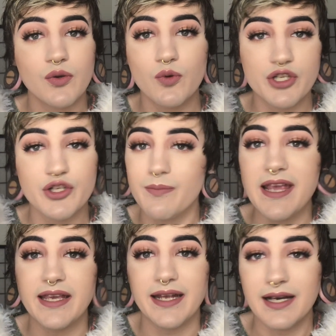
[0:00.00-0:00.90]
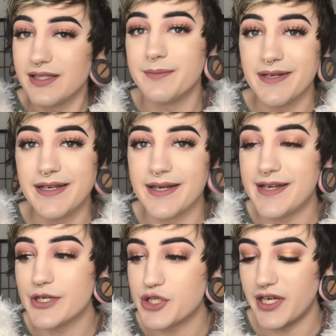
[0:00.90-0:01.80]
would you make it a limited
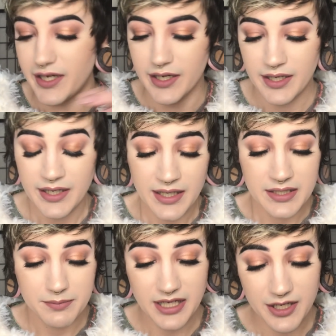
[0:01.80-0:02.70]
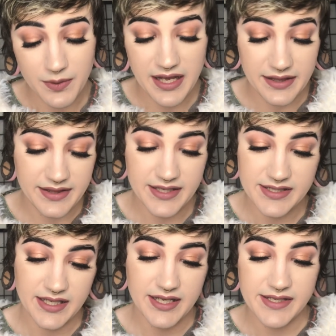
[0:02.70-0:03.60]
edition? But anyway,
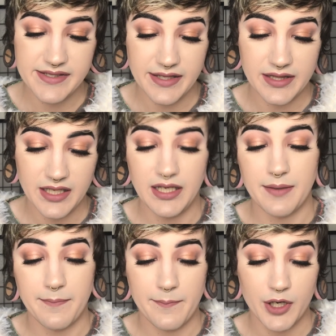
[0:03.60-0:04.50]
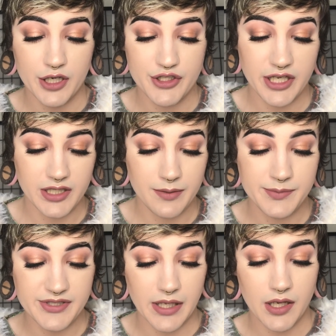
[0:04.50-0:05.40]
this is the Marc
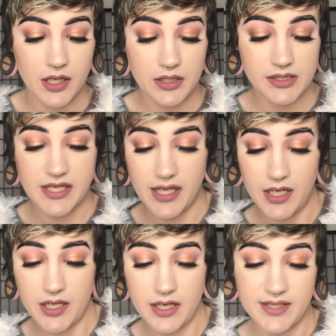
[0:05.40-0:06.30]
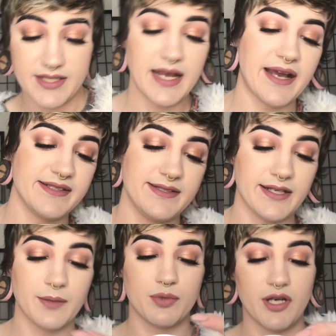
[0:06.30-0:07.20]
Jacobs
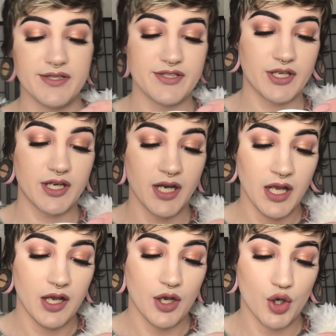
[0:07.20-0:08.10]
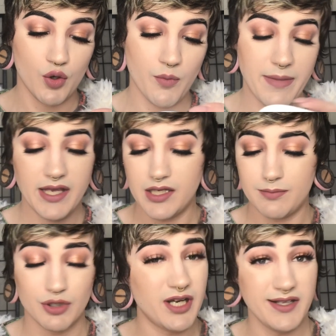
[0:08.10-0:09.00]
Tastic Bronzer Omega
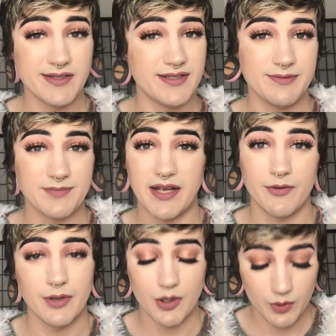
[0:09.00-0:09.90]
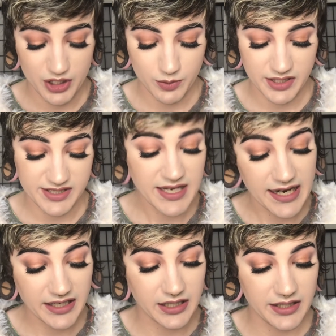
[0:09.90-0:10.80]
Bronze. I don't know which one is
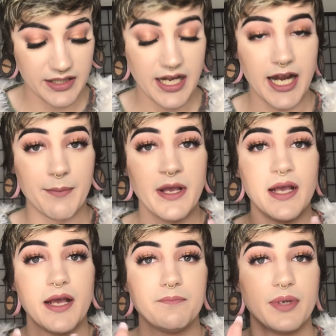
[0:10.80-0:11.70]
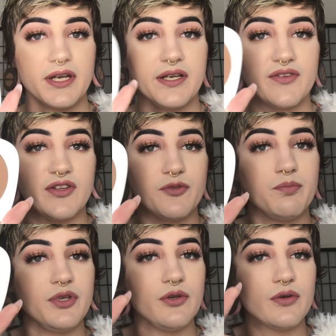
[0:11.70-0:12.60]
technically the name, but it is this
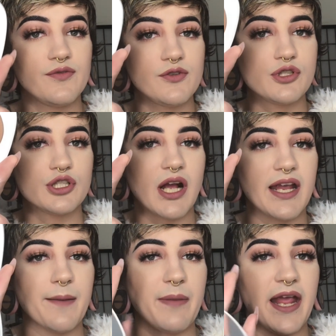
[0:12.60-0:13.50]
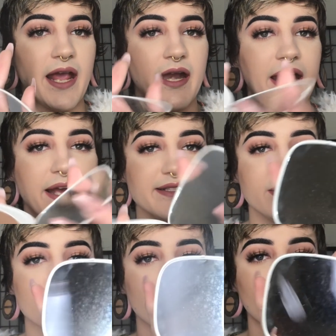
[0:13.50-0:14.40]
beautiful giant pan. It has
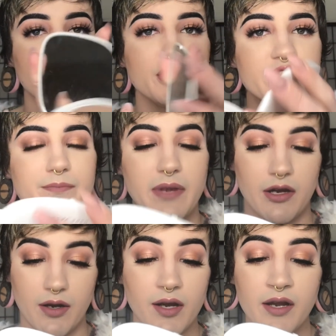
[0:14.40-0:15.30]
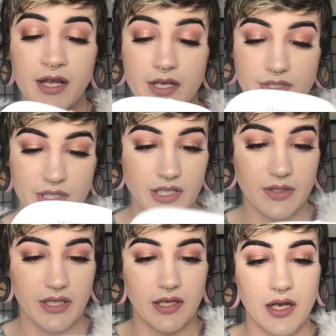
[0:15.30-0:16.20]
this gorgeous mirror so that you
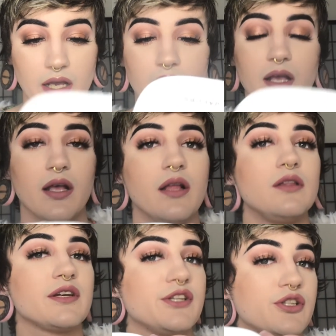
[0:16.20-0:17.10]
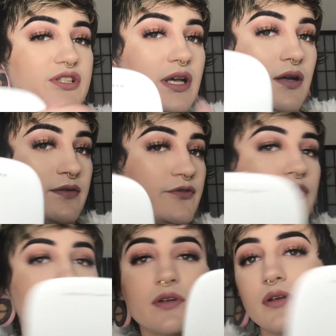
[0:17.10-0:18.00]
can look at
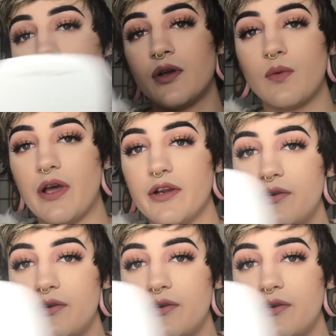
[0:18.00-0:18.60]
yourself while you're